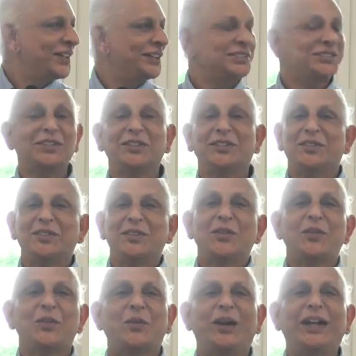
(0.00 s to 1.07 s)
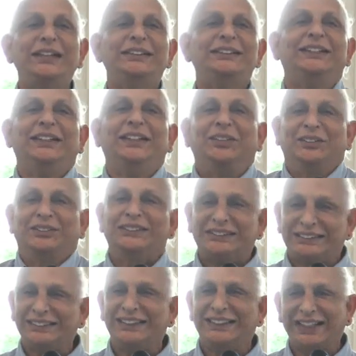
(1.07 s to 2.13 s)
So wait till you
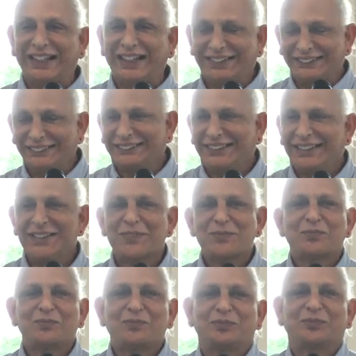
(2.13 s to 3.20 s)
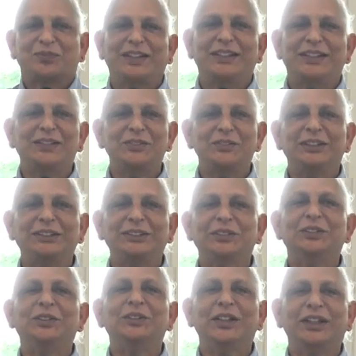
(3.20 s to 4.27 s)
see the light, and
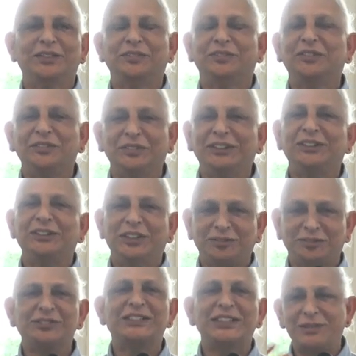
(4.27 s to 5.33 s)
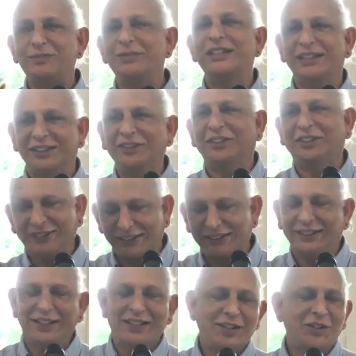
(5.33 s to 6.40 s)
when you have to see me, not
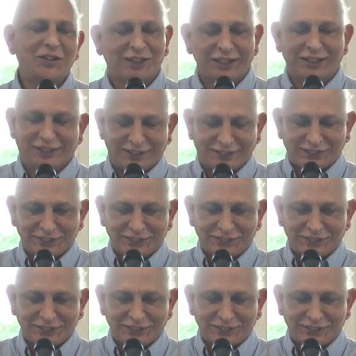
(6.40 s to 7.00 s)
this. Okay.